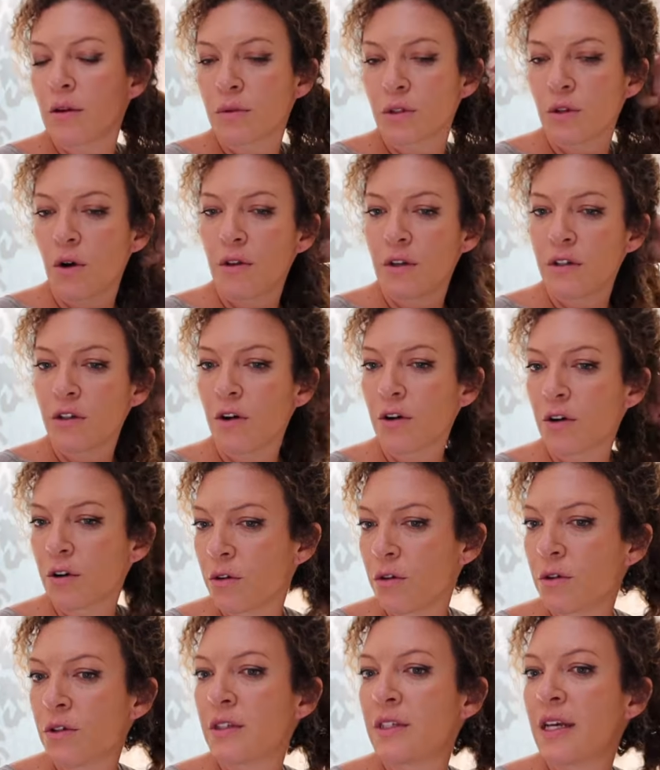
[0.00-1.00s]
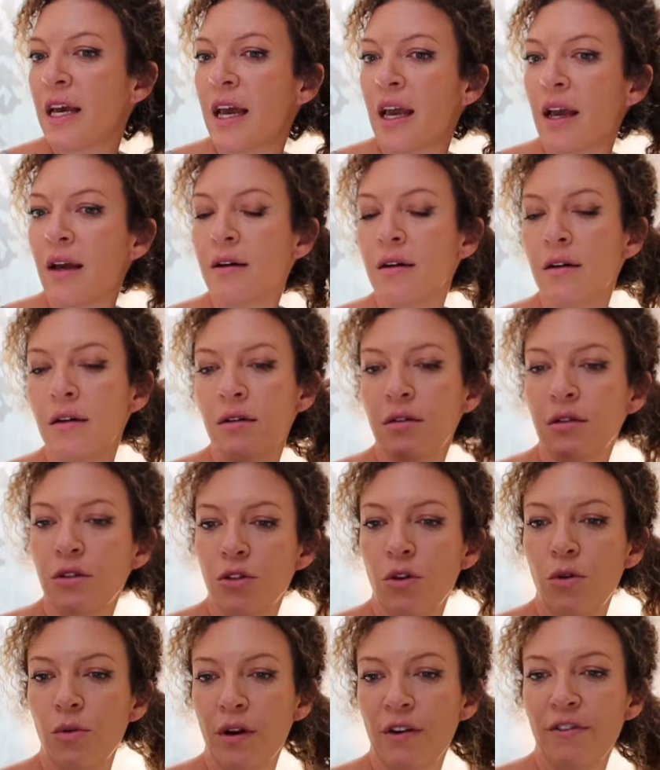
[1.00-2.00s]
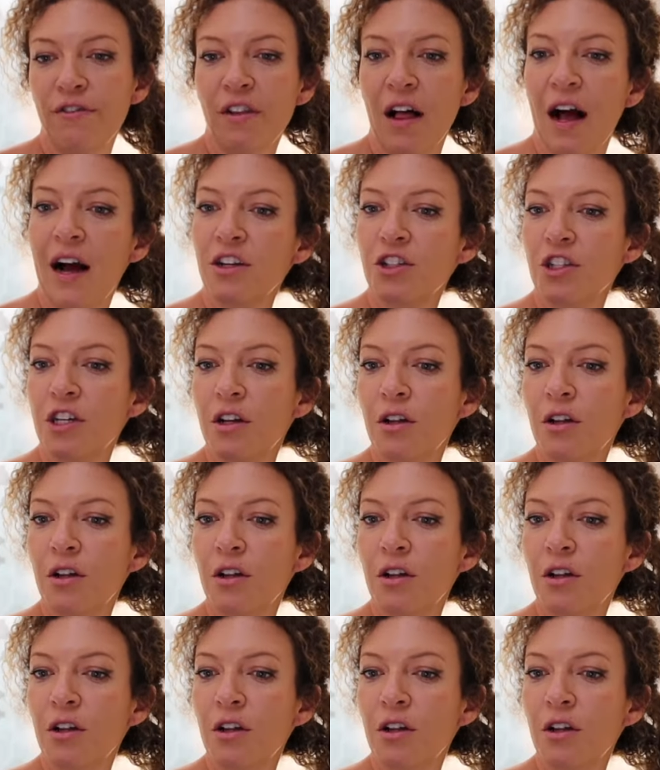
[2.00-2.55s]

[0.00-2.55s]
there was all these articles saying, don't wear flashy